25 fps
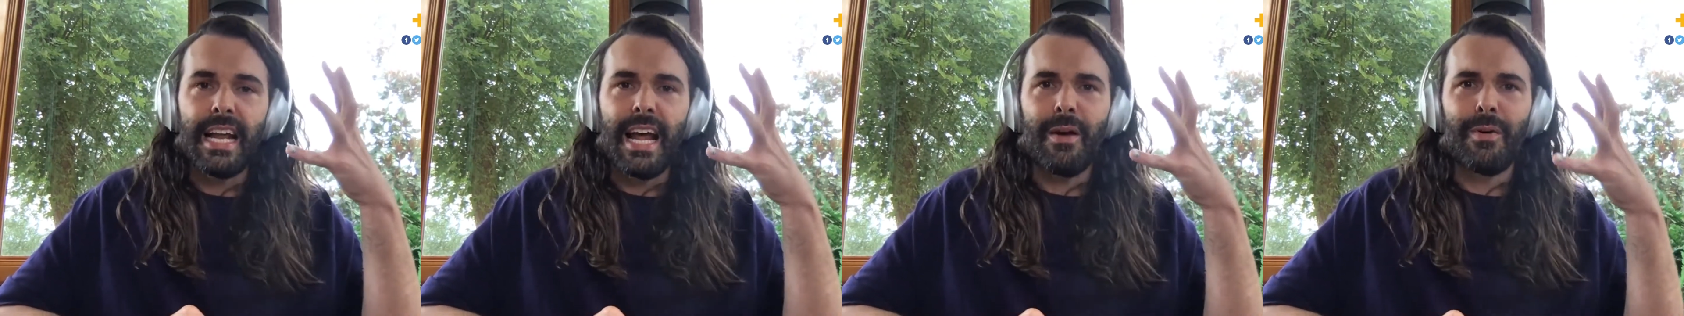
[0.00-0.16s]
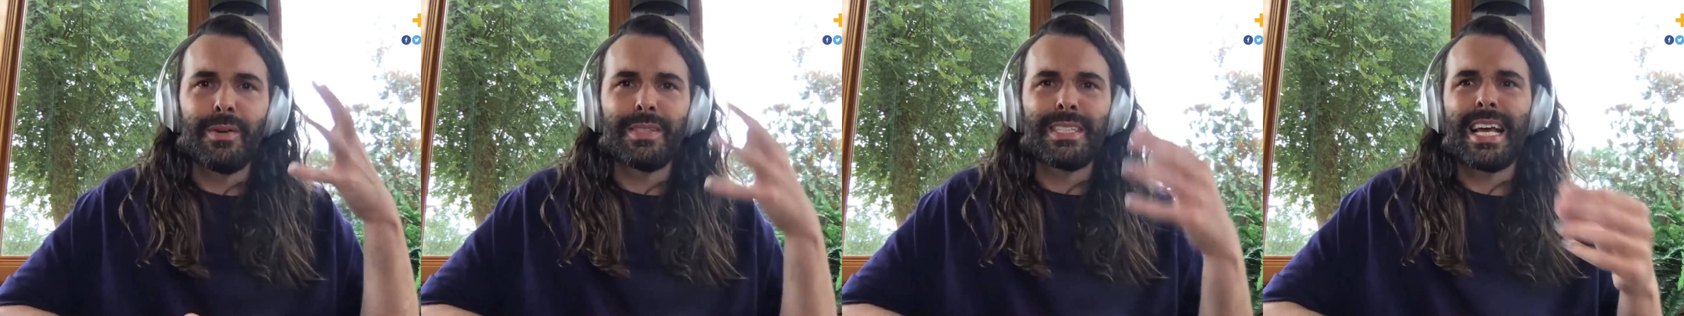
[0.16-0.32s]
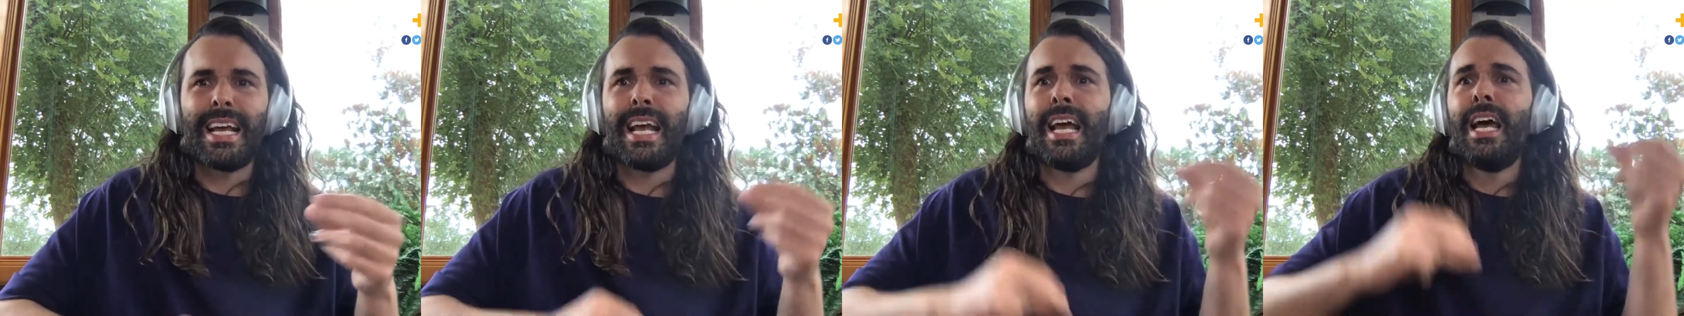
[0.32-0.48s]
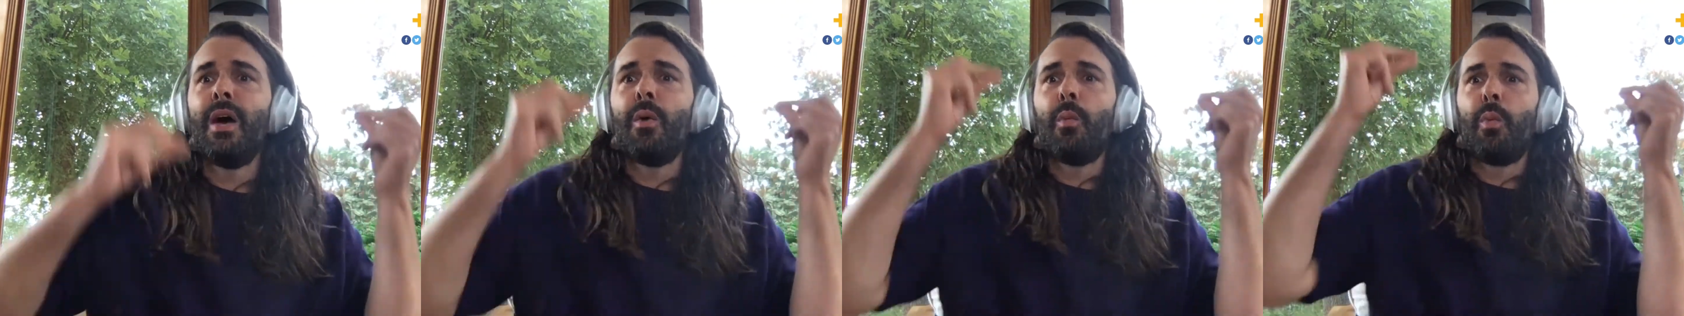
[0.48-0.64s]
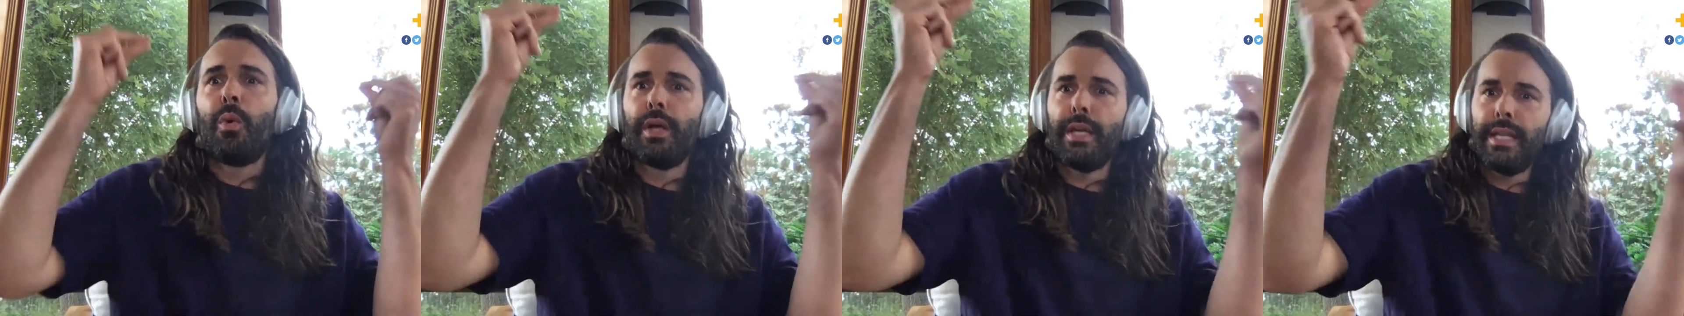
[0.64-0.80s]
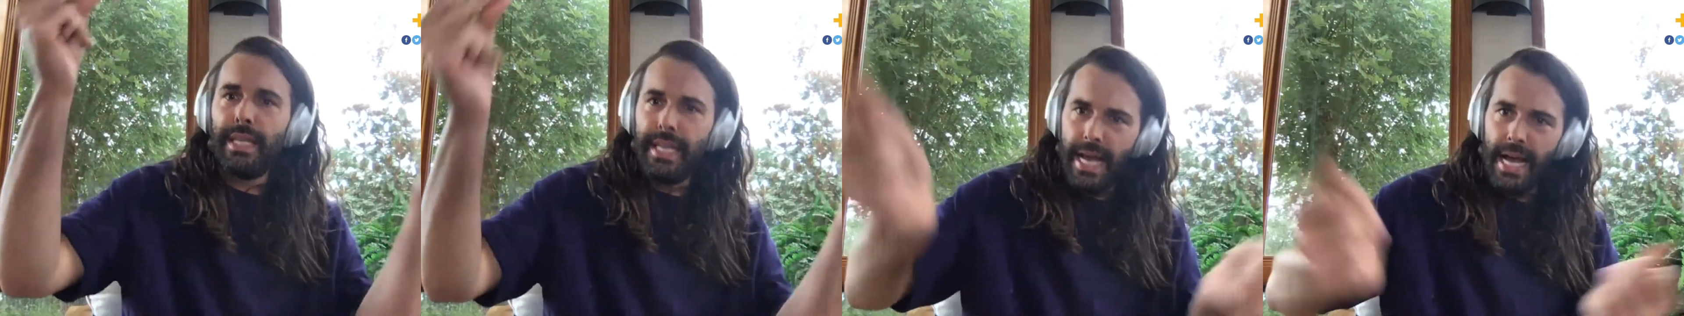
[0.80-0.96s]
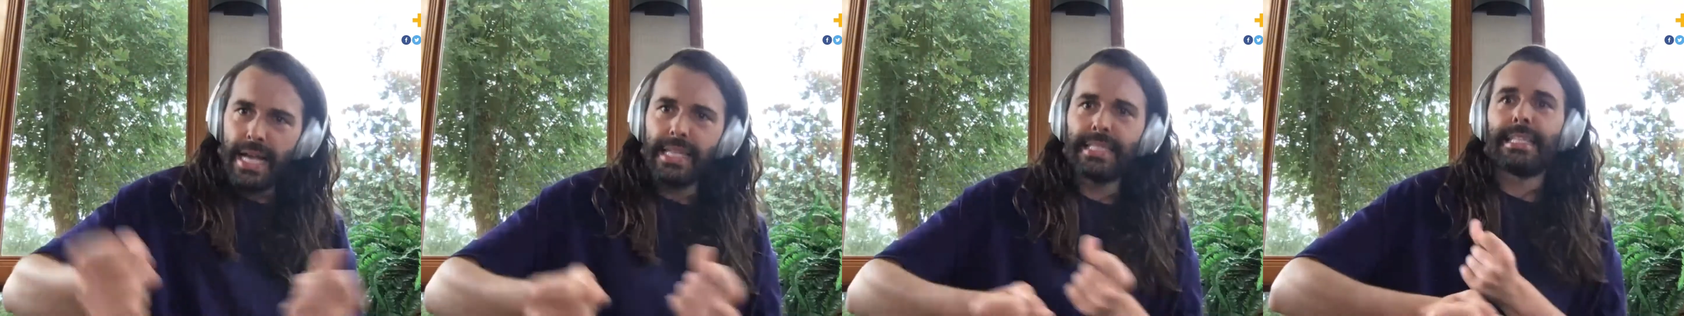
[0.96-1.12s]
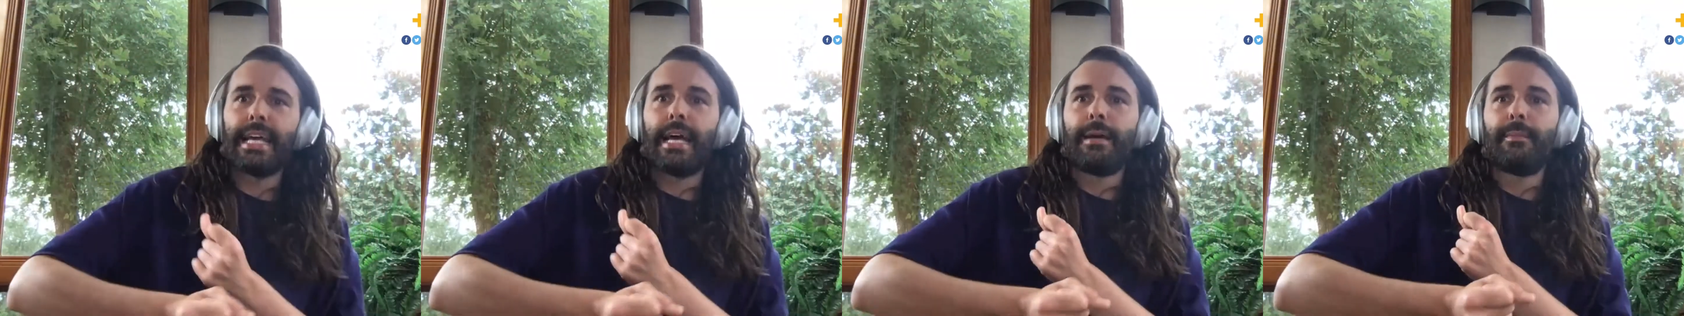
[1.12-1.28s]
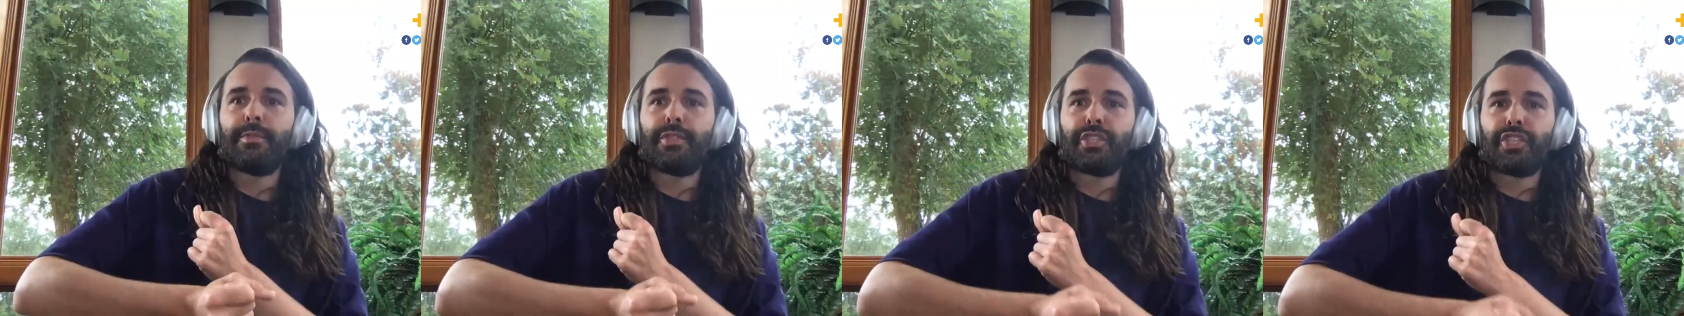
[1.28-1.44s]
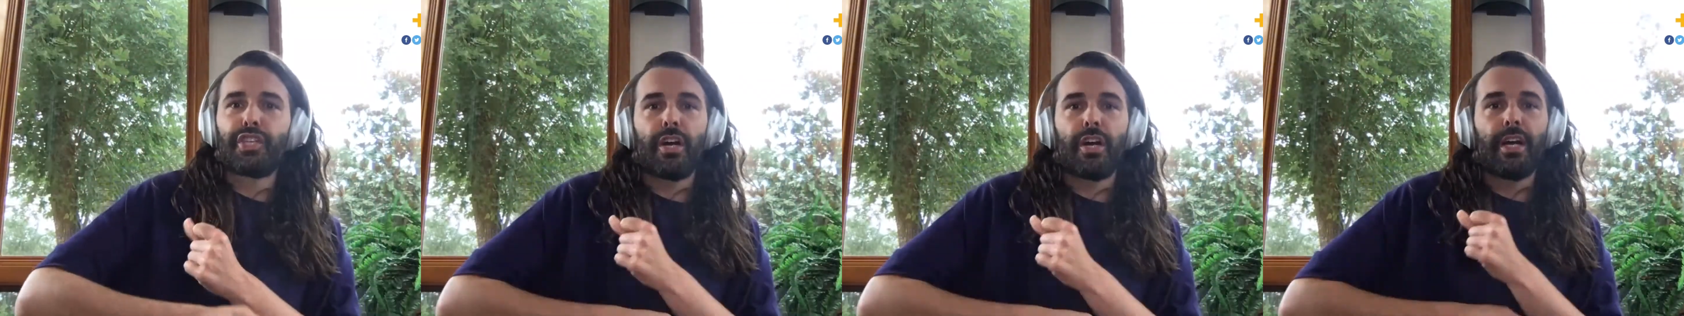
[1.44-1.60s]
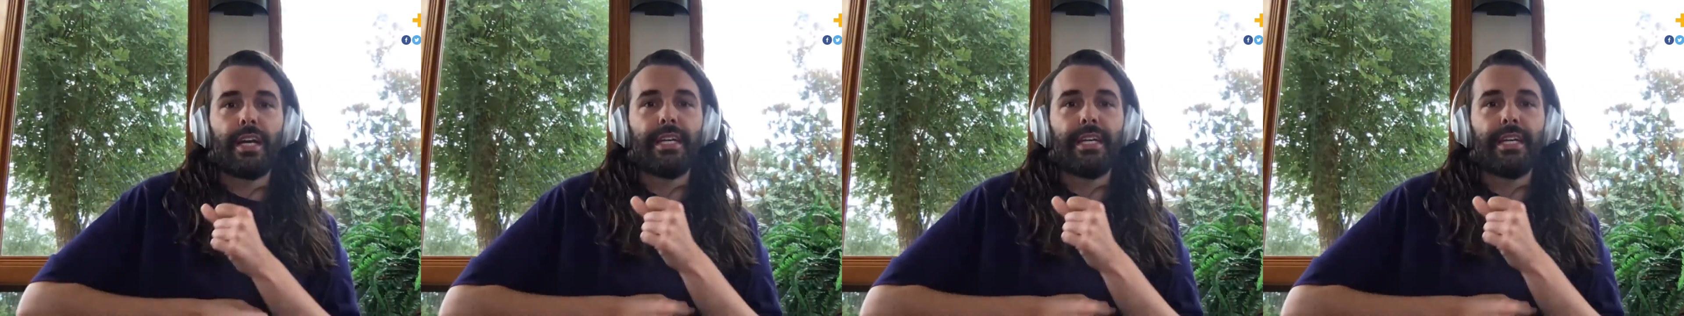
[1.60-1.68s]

I was well, yes, I'm sure.